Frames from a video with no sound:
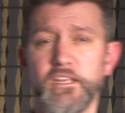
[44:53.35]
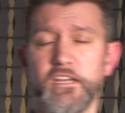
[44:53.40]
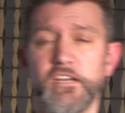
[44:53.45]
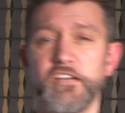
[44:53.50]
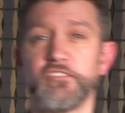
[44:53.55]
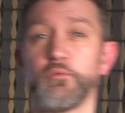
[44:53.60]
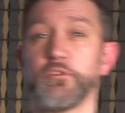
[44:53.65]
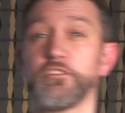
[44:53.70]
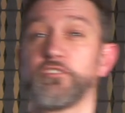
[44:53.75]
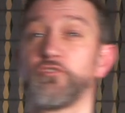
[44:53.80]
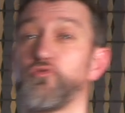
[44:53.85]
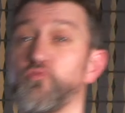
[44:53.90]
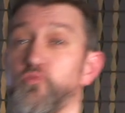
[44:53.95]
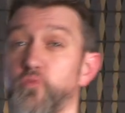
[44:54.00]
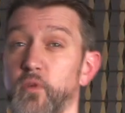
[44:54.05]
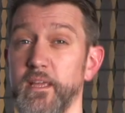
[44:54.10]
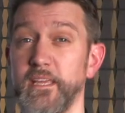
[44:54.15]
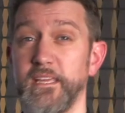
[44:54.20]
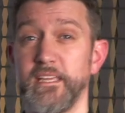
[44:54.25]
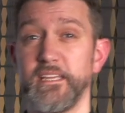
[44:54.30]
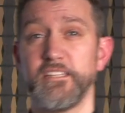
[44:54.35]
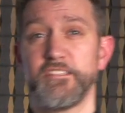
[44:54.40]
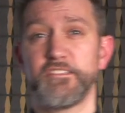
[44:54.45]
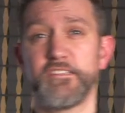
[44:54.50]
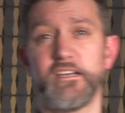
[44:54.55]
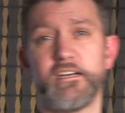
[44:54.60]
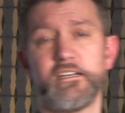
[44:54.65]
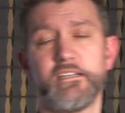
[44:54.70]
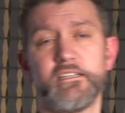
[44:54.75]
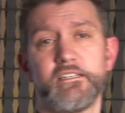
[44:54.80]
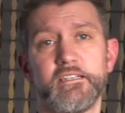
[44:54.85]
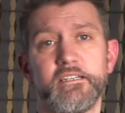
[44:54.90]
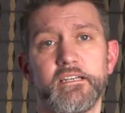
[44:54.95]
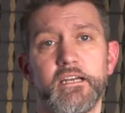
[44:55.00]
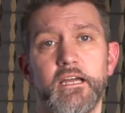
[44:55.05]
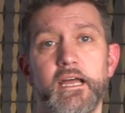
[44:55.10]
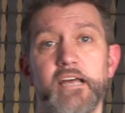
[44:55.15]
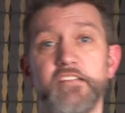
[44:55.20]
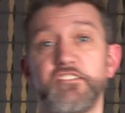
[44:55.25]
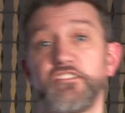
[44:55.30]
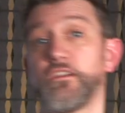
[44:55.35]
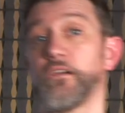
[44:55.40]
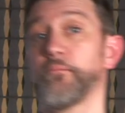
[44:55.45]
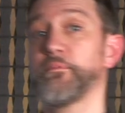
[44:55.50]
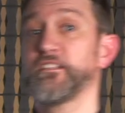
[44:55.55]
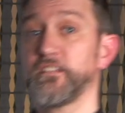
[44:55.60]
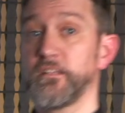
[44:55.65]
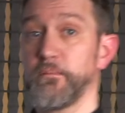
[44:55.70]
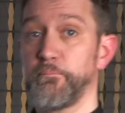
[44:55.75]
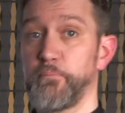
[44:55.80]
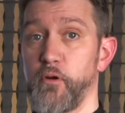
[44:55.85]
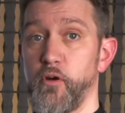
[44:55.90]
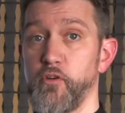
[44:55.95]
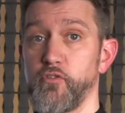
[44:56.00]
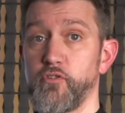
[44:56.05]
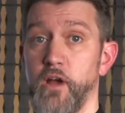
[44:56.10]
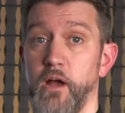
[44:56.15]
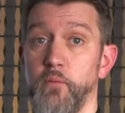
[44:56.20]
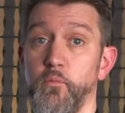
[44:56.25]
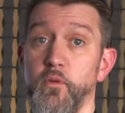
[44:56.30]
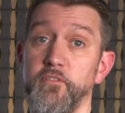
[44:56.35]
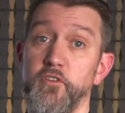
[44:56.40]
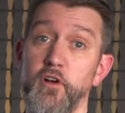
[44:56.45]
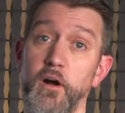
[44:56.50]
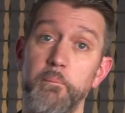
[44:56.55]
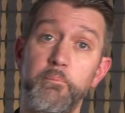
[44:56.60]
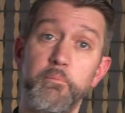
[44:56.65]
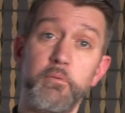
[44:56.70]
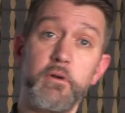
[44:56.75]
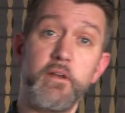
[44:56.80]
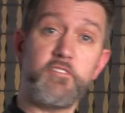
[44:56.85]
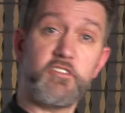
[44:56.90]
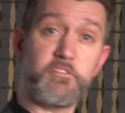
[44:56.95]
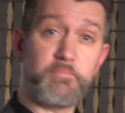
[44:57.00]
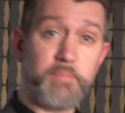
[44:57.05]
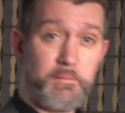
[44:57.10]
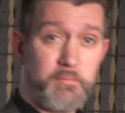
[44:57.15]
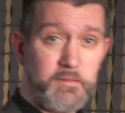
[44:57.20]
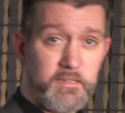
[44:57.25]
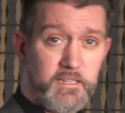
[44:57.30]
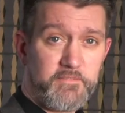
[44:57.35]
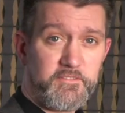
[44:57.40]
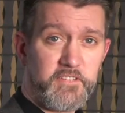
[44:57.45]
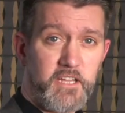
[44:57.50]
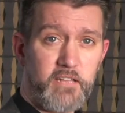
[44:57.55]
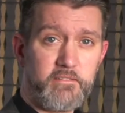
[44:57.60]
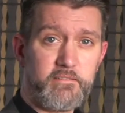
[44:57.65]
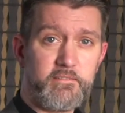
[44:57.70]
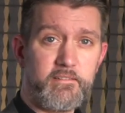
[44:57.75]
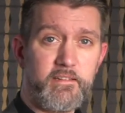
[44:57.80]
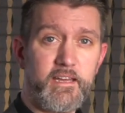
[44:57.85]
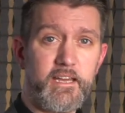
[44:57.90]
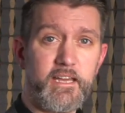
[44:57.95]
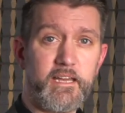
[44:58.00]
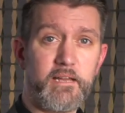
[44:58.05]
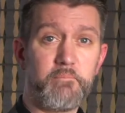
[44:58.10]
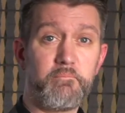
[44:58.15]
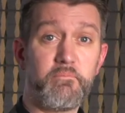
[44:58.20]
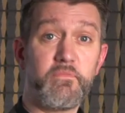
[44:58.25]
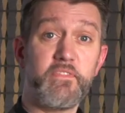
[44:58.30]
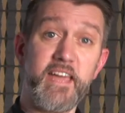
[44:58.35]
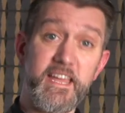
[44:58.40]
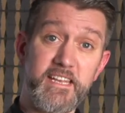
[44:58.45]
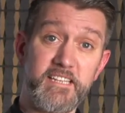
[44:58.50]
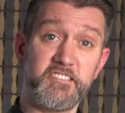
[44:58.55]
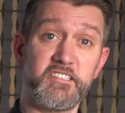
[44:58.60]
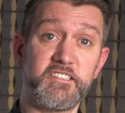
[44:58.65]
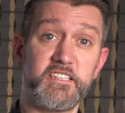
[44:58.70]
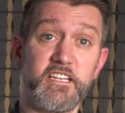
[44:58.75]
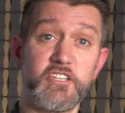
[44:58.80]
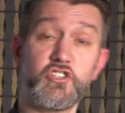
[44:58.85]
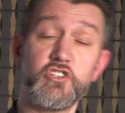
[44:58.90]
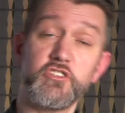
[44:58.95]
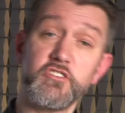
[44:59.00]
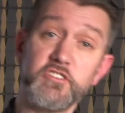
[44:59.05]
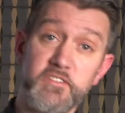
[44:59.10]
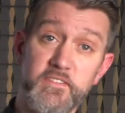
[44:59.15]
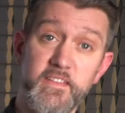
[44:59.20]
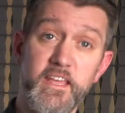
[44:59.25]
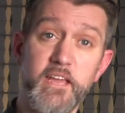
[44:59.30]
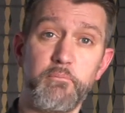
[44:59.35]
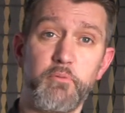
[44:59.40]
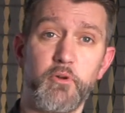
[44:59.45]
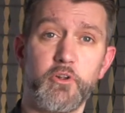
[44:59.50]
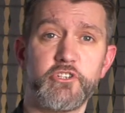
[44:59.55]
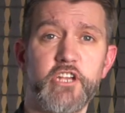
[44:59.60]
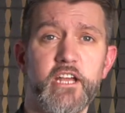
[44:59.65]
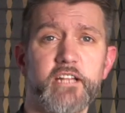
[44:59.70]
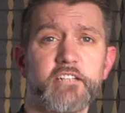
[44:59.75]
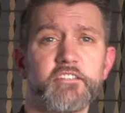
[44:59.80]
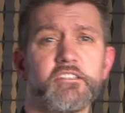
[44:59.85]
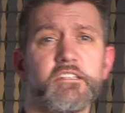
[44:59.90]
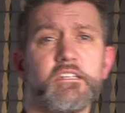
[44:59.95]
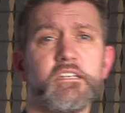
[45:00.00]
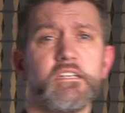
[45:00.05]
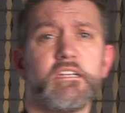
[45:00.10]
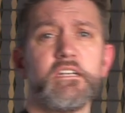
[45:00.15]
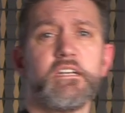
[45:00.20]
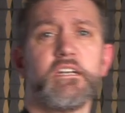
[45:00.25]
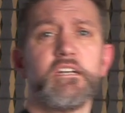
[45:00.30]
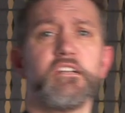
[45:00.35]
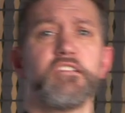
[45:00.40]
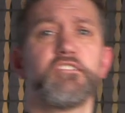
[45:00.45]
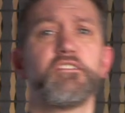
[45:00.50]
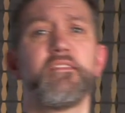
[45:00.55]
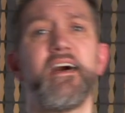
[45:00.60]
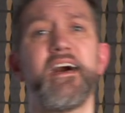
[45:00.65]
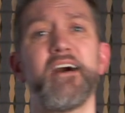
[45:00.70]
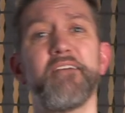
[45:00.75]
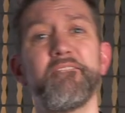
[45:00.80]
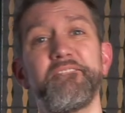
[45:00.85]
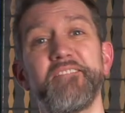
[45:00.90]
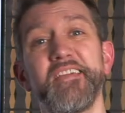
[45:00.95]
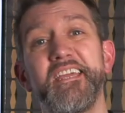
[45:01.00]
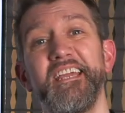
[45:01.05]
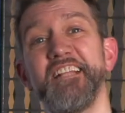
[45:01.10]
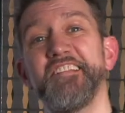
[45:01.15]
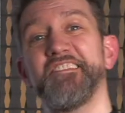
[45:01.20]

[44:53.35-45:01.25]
So what's great is that as you come into the program, we've got previous people that have done their dissertations and their projects, so that feeds